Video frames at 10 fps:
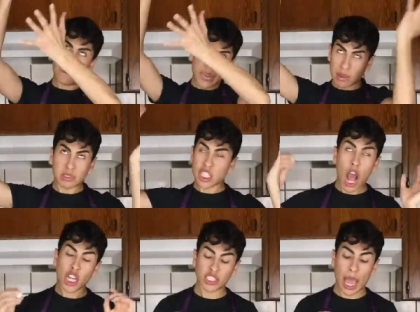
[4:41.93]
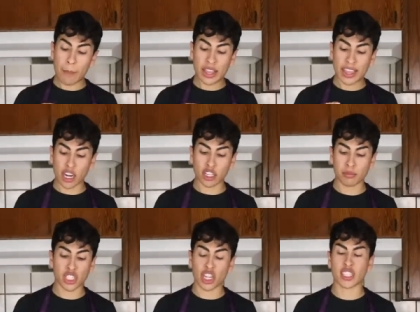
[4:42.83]
beanstalk type of thingers,
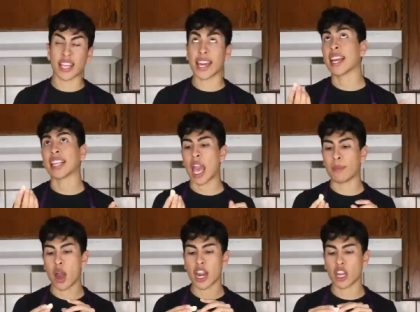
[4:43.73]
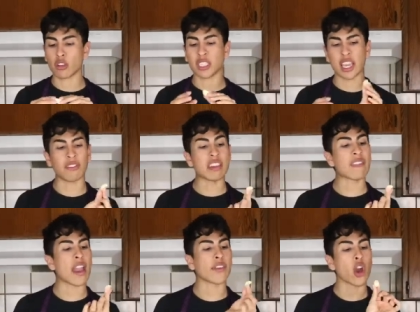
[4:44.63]
machiners that I can climb on and go see a
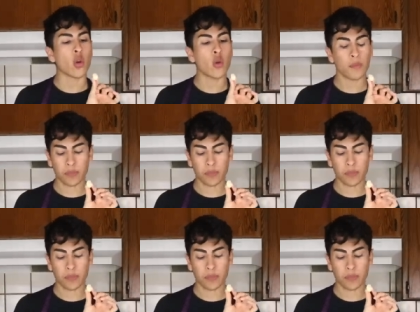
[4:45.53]
5 ho?